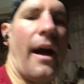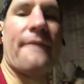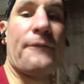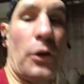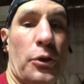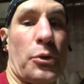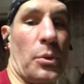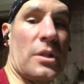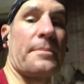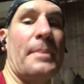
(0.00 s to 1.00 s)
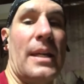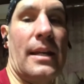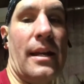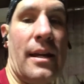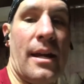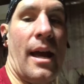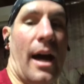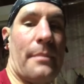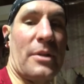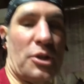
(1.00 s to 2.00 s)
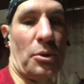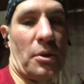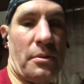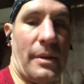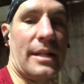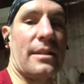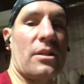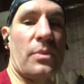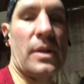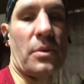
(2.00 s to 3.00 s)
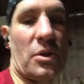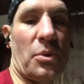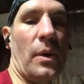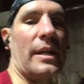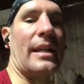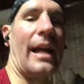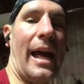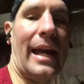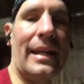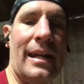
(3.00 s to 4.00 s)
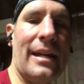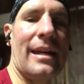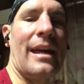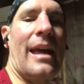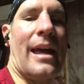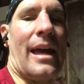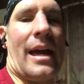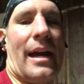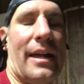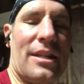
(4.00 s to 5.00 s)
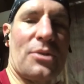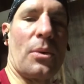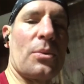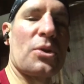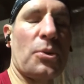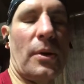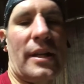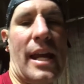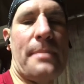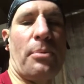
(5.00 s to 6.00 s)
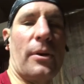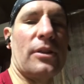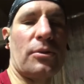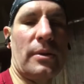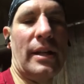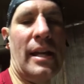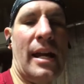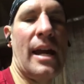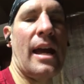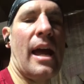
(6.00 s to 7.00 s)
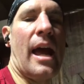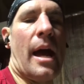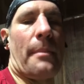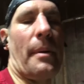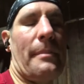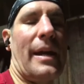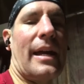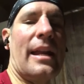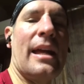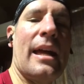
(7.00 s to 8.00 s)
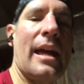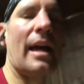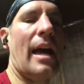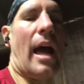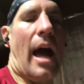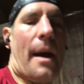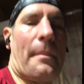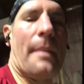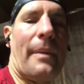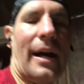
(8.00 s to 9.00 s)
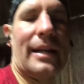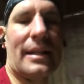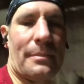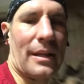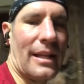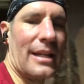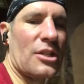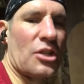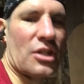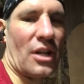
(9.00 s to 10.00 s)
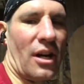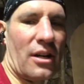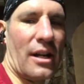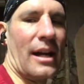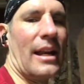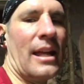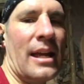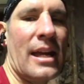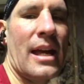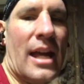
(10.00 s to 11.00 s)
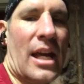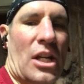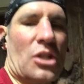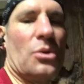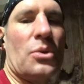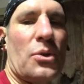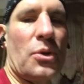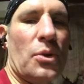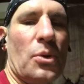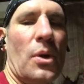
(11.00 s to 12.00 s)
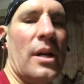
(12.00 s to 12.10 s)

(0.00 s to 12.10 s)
virtual speed on my shorter bikes this week was 29. This one was 28.3. But man, my body and my legs just are not used to